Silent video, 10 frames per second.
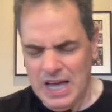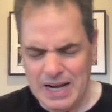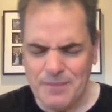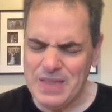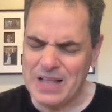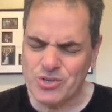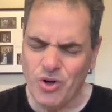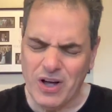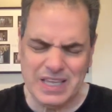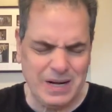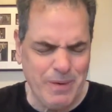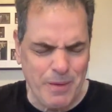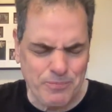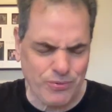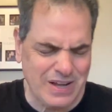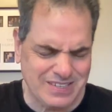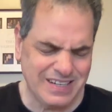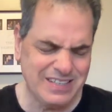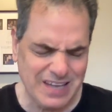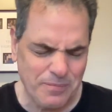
And I'm not talking about presidents,